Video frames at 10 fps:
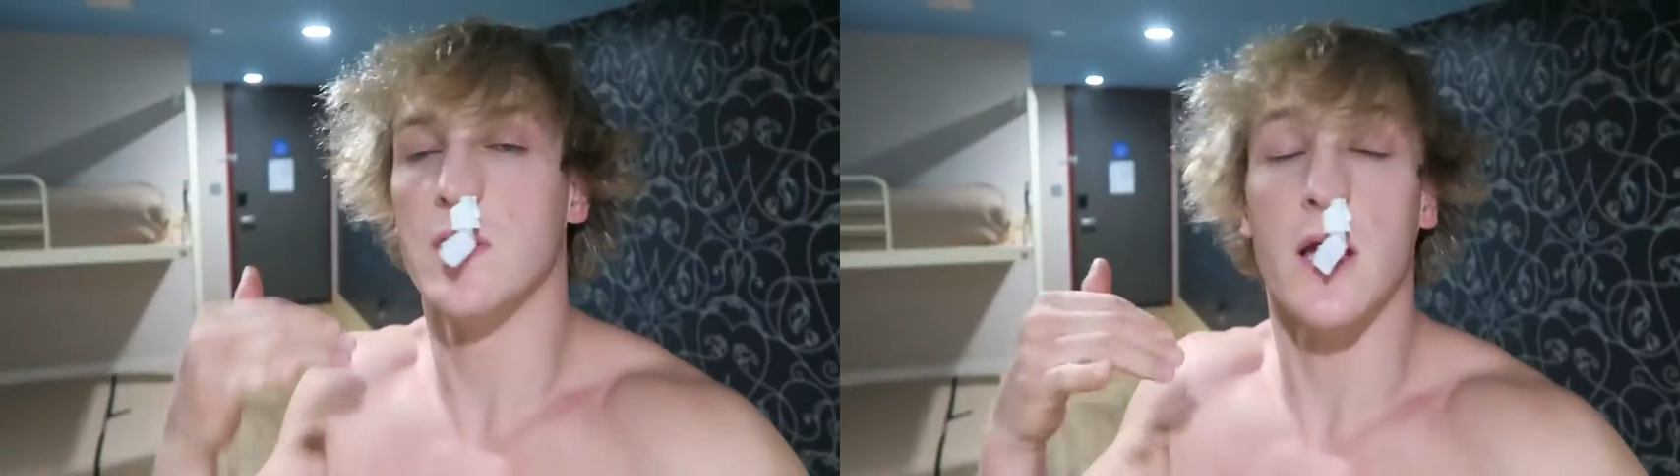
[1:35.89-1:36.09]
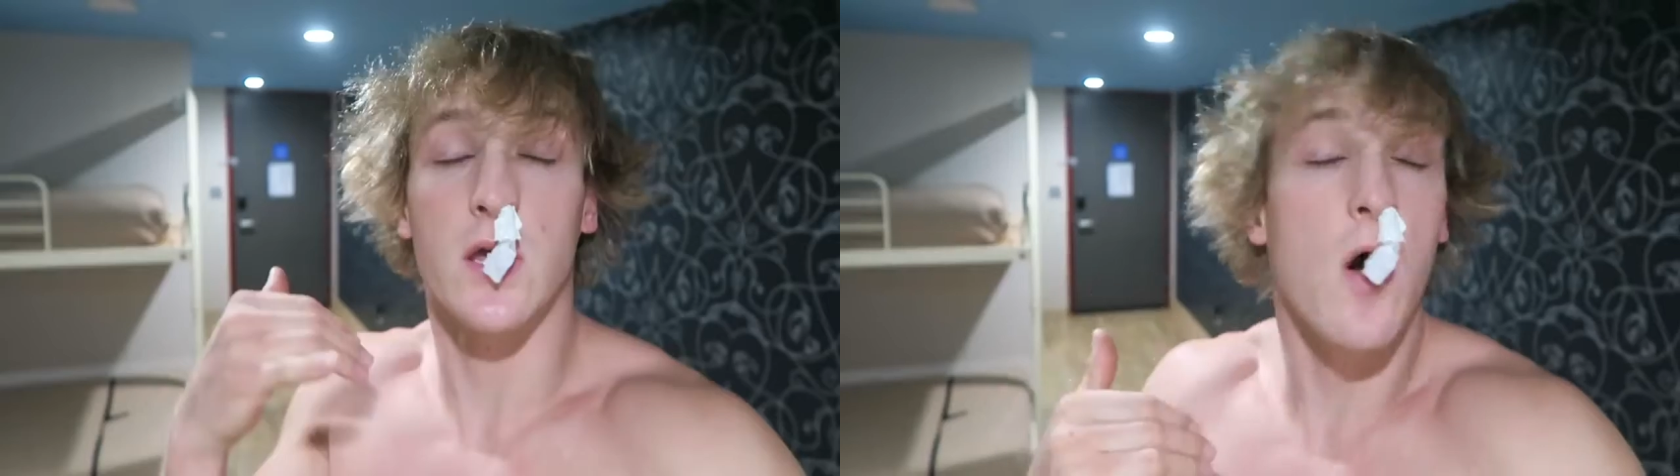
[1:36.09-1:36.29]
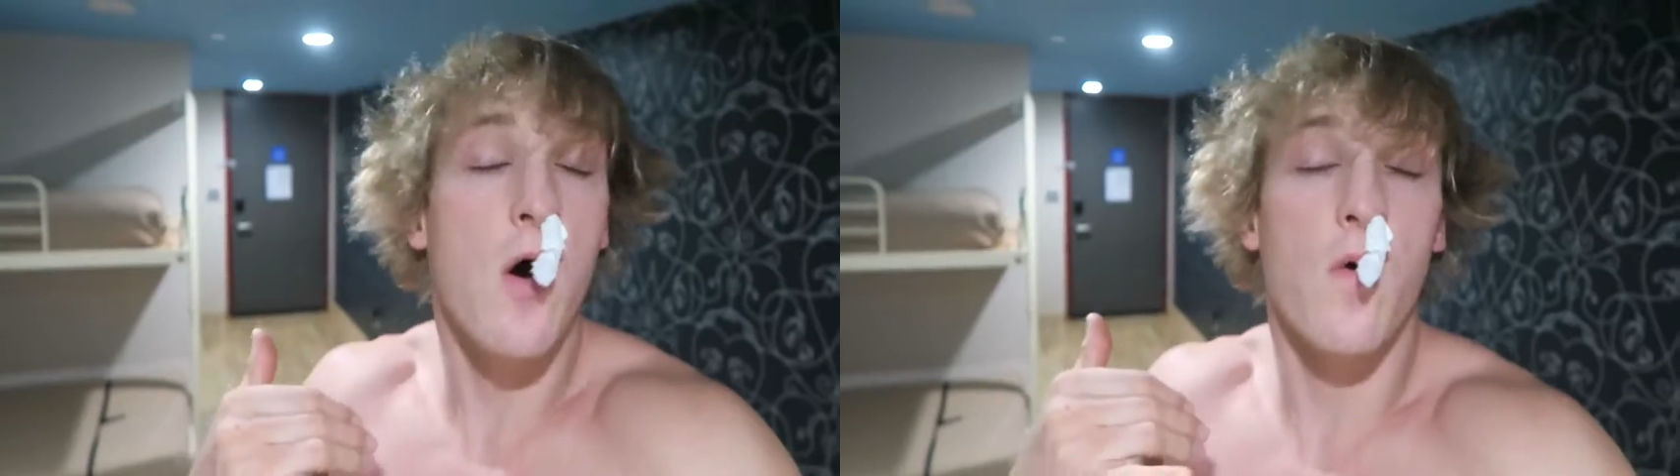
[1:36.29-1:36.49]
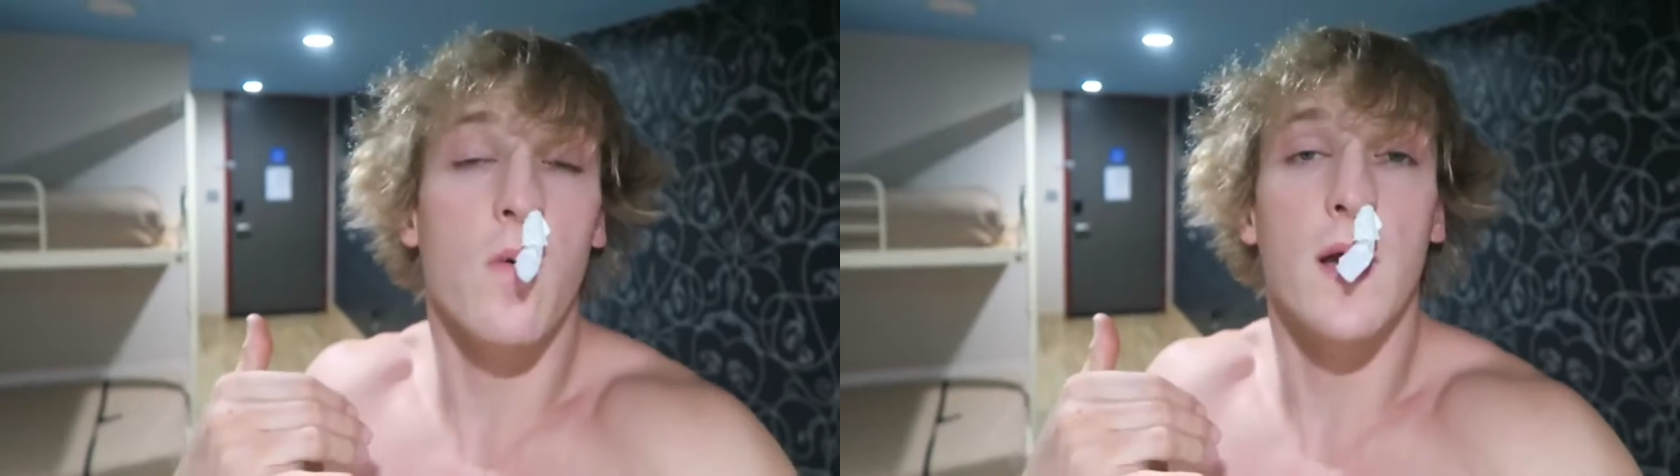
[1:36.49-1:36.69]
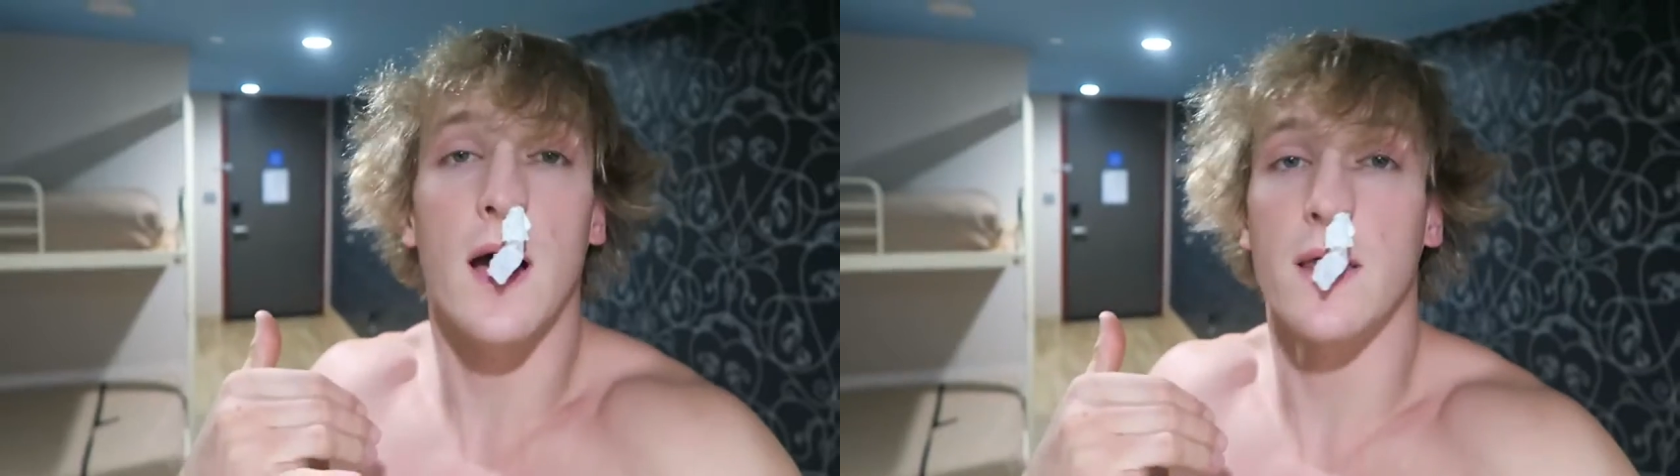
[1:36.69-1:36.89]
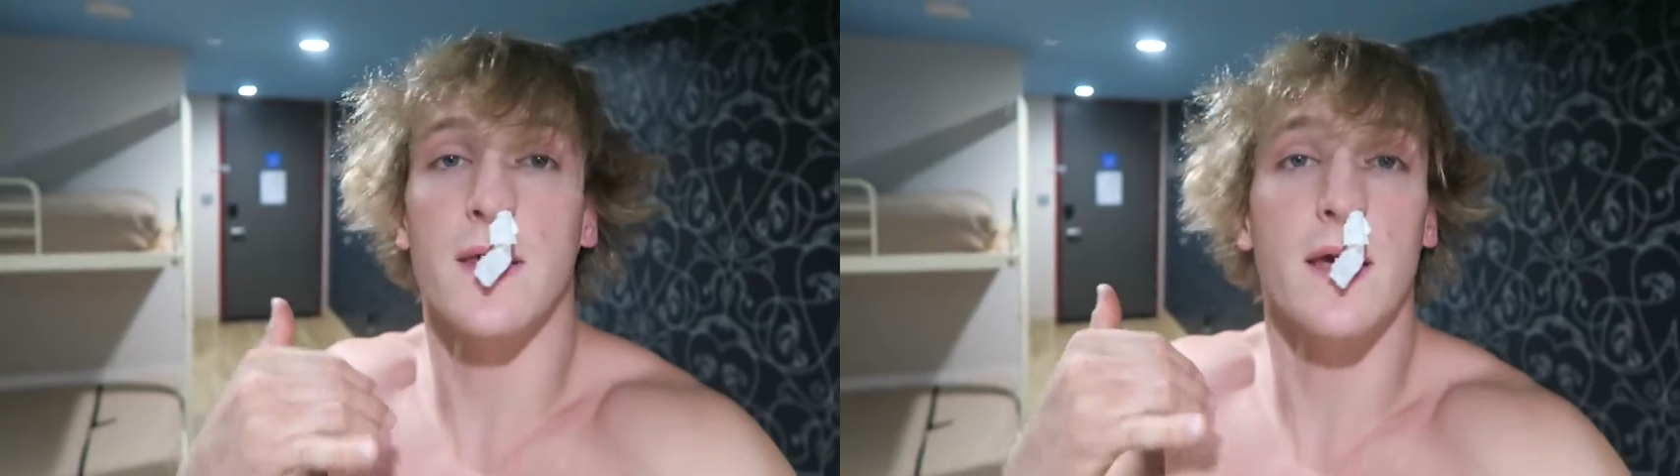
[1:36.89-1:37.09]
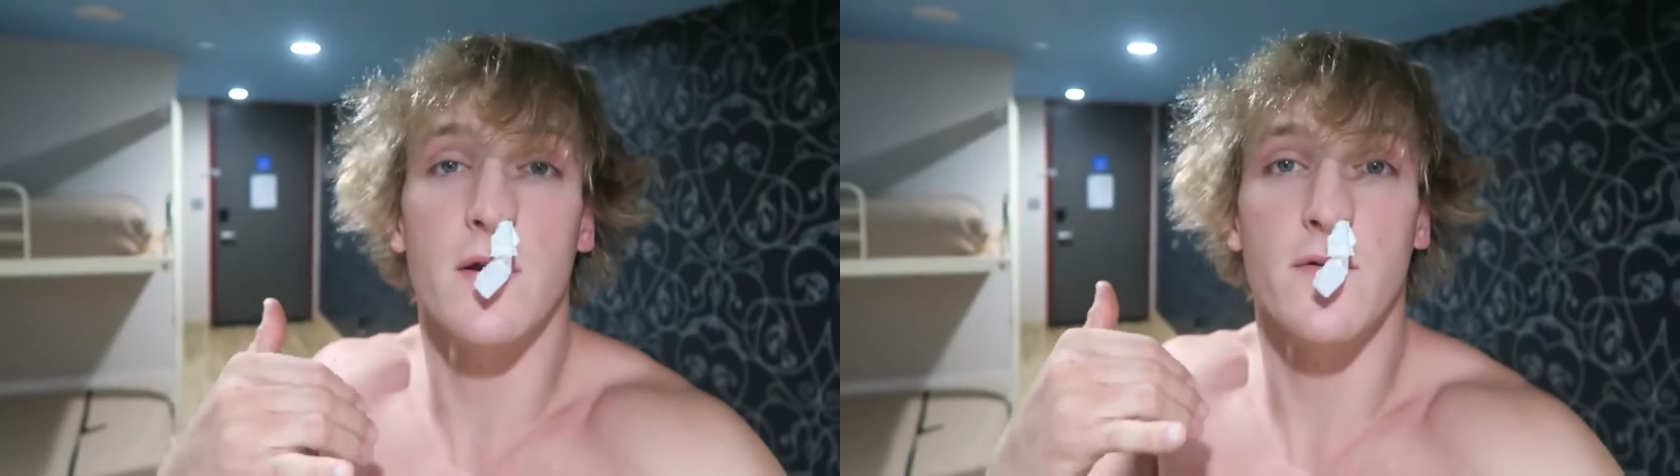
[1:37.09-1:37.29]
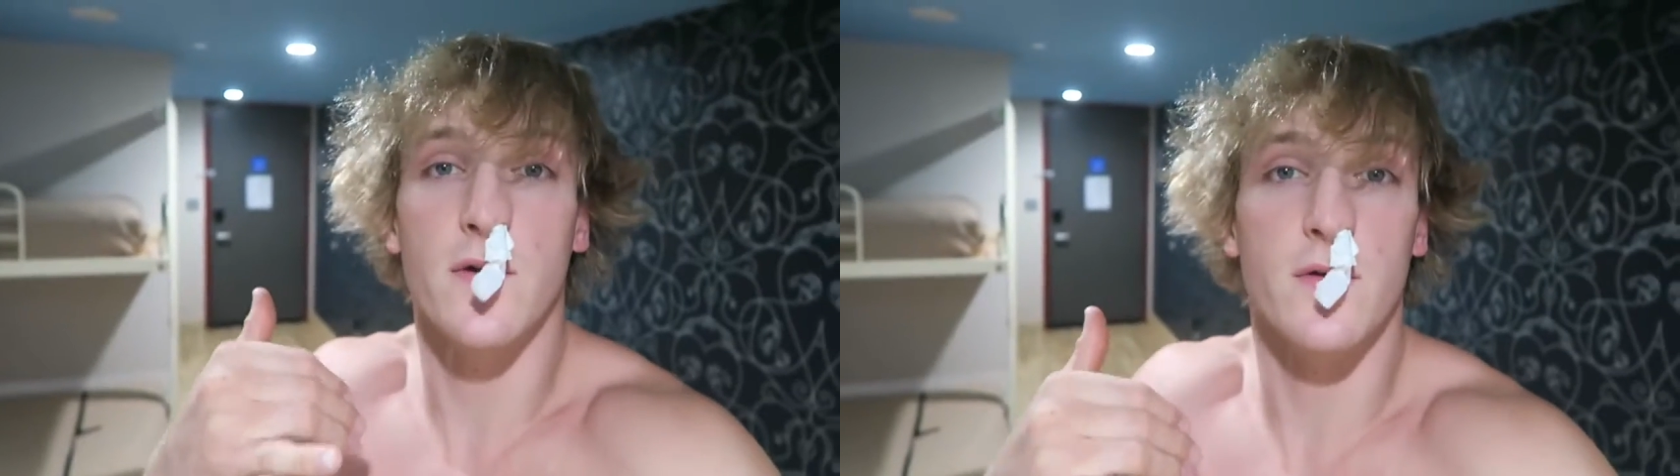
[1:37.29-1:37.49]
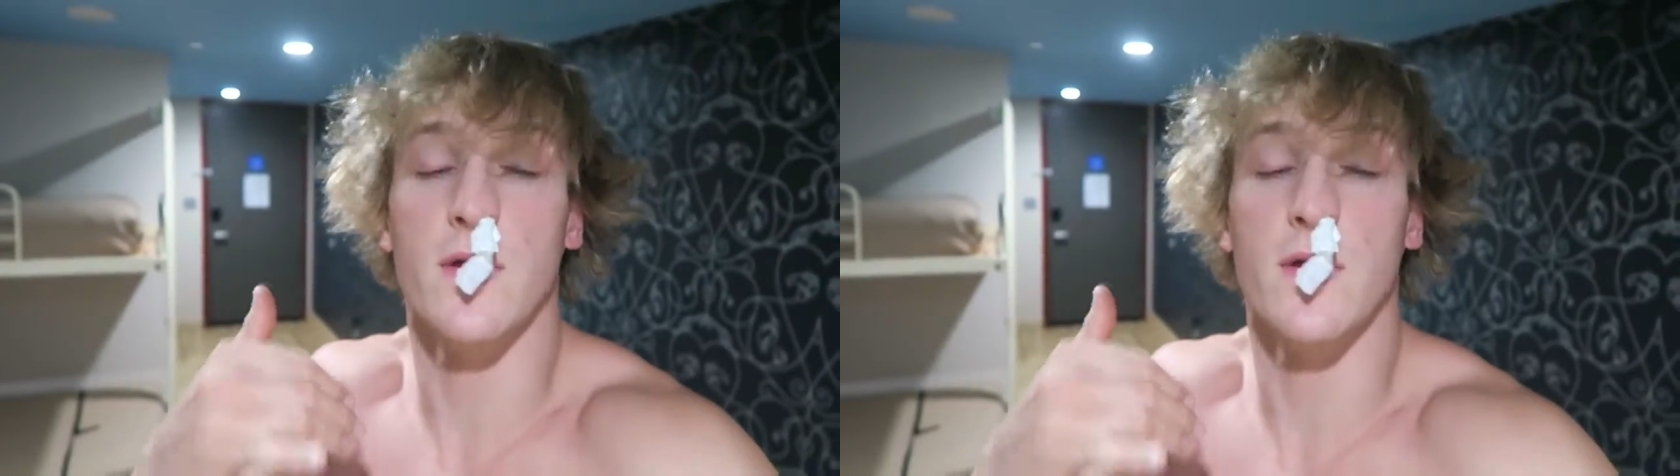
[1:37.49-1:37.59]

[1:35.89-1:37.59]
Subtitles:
They're like, yo, we got the interview